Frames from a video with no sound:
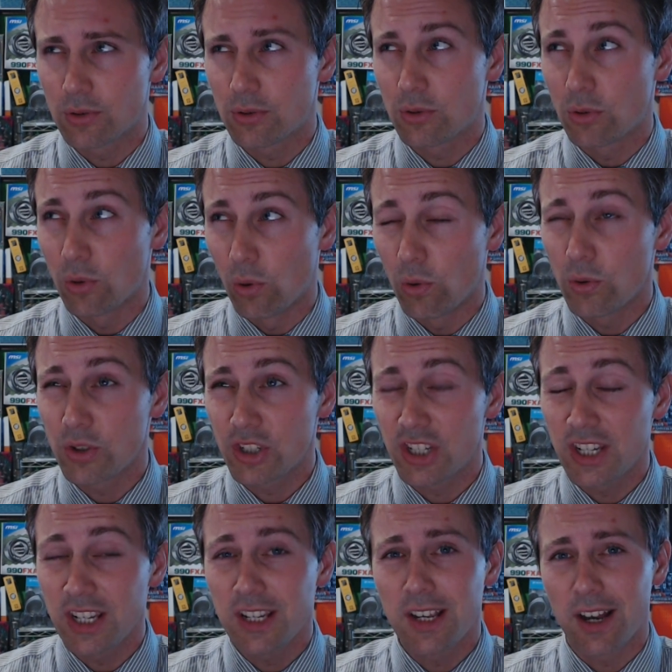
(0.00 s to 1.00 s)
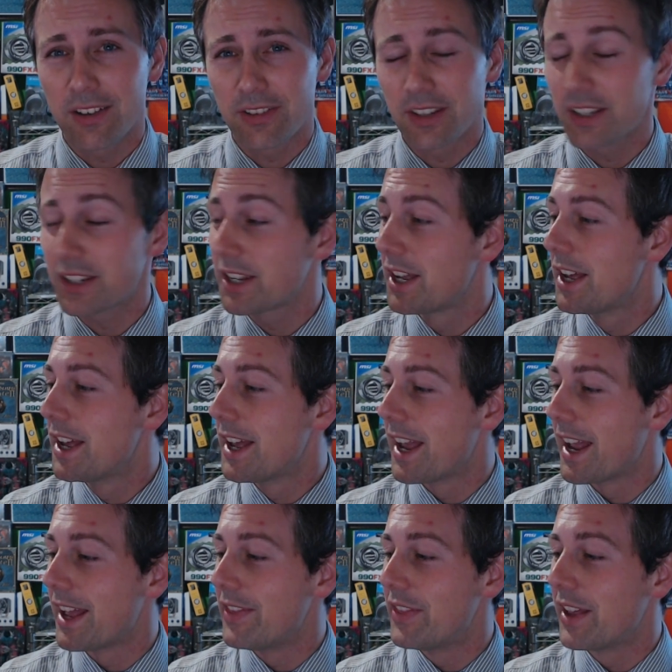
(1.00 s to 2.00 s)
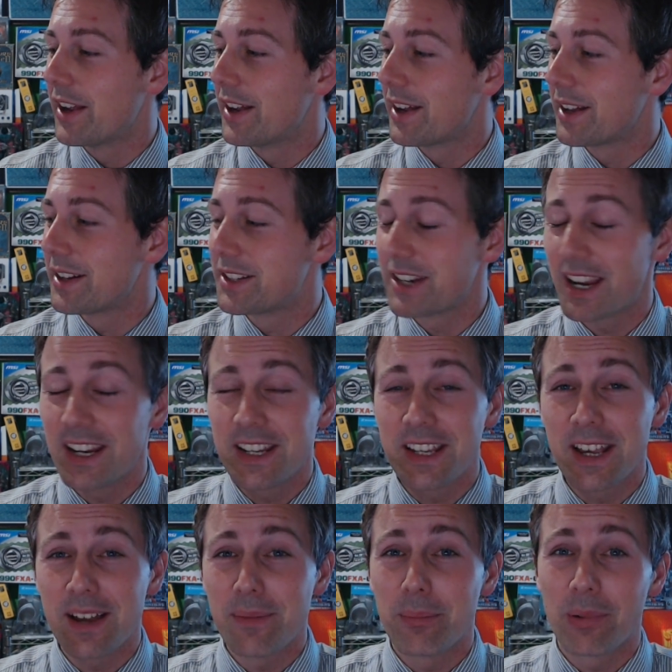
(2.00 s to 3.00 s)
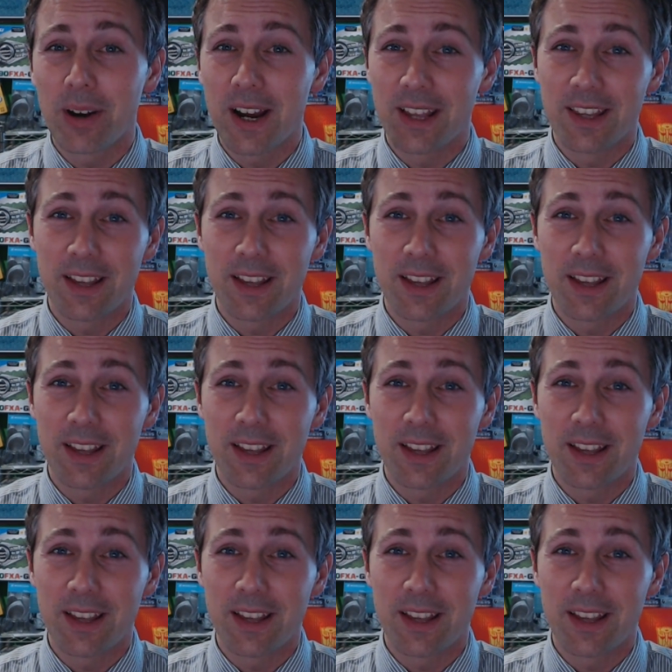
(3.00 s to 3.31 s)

Toshki, I think, and they're a JDM brand.